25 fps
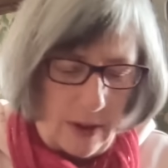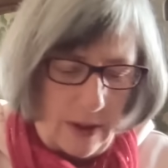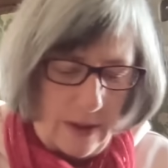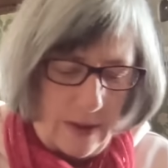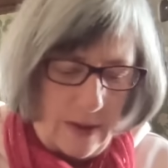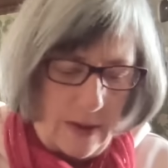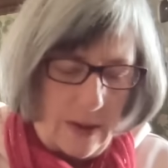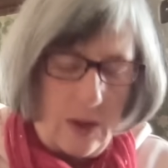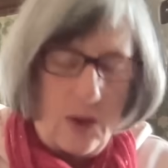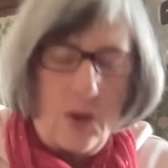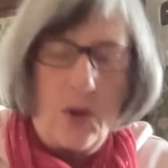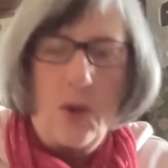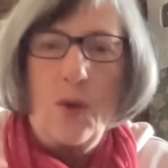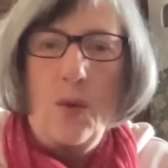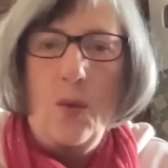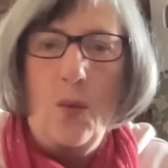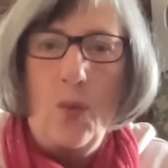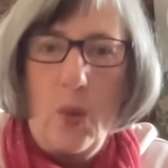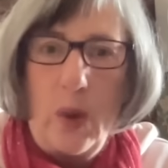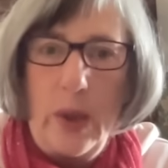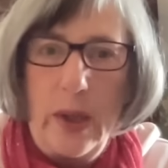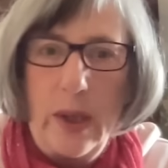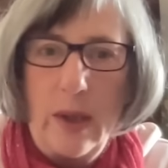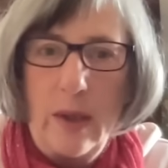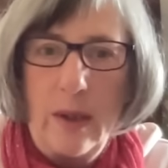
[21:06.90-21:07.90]
is that you
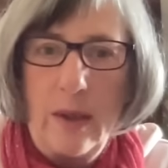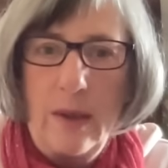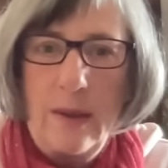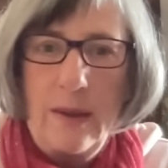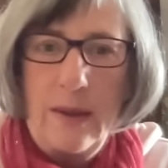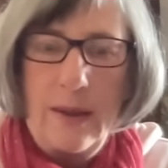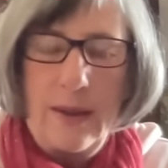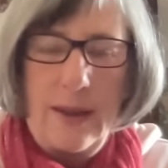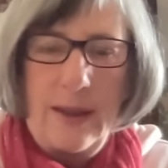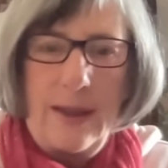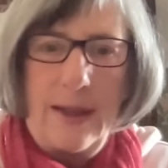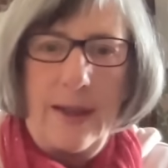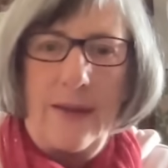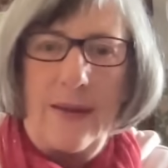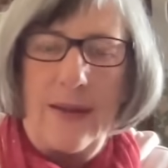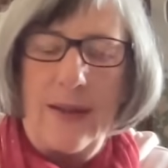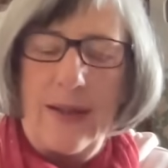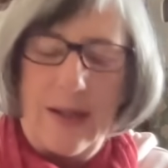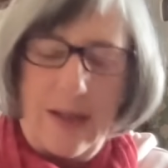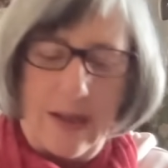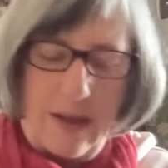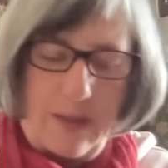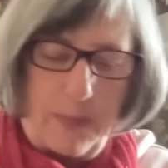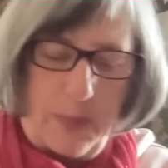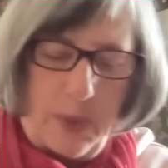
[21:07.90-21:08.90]
will.
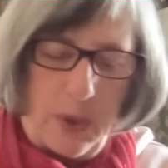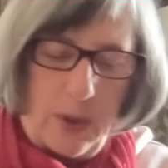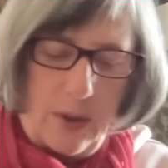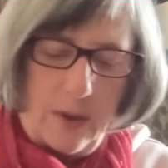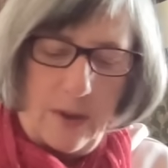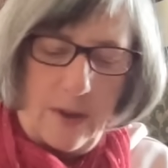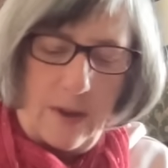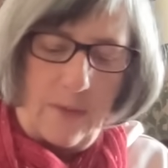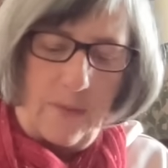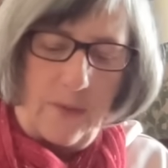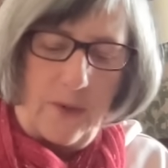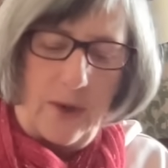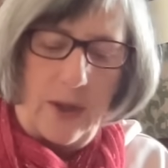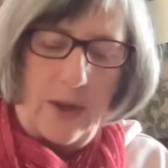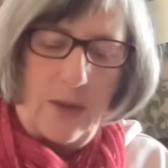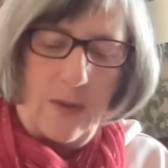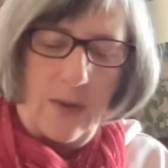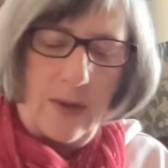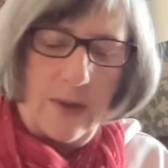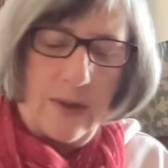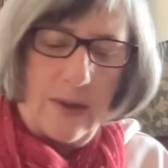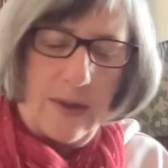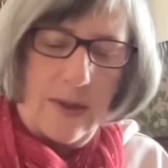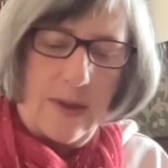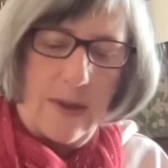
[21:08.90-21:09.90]
This is
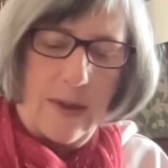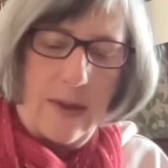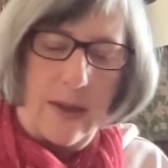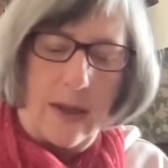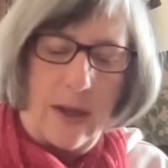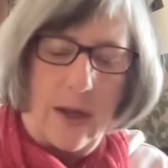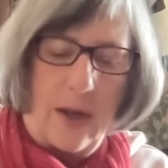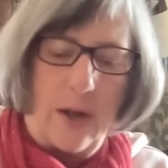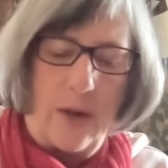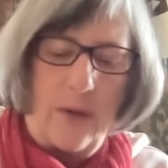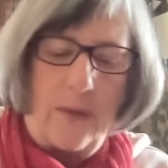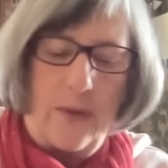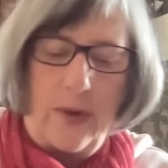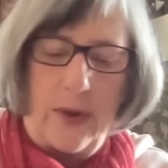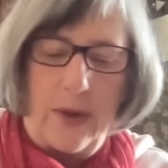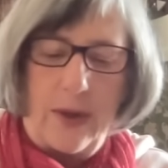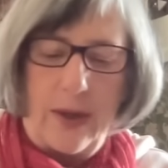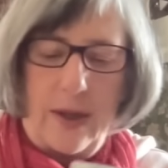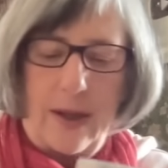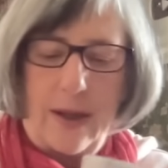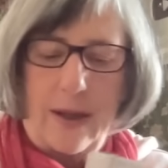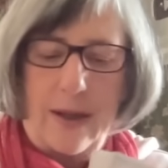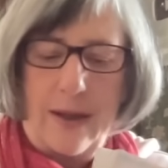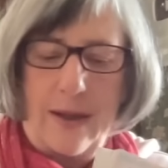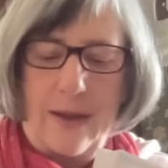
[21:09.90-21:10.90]
perseverance over
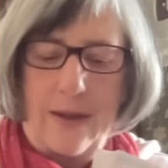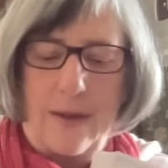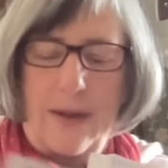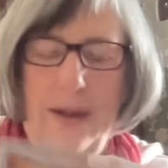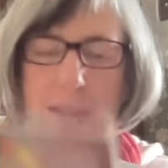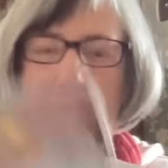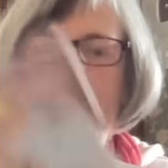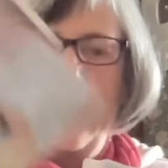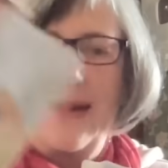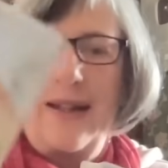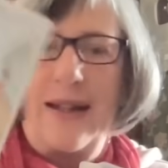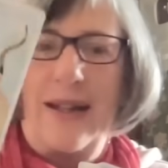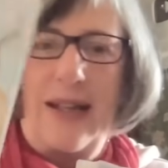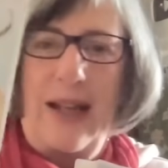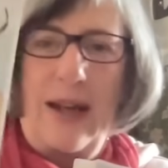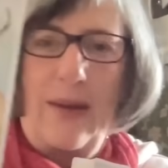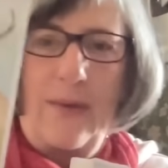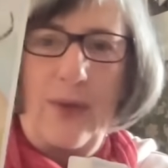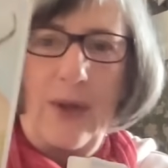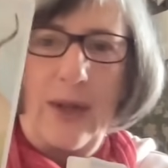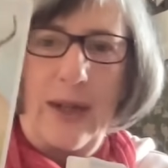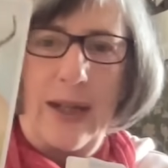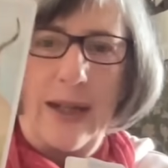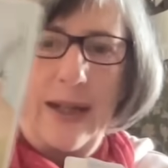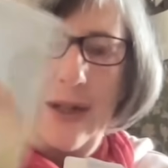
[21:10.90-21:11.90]
the this
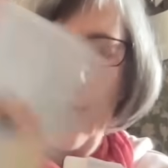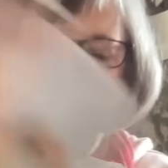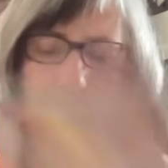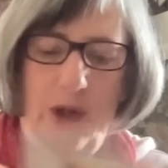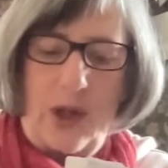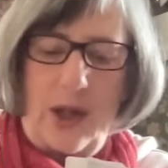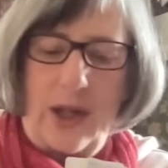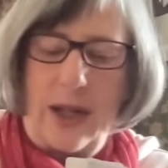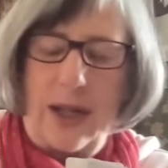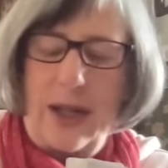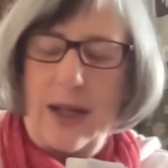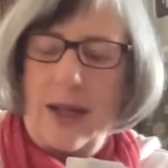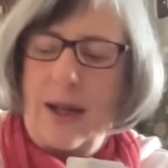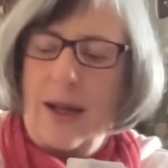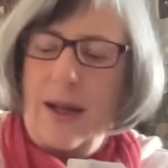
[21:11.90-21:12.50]
devil energy.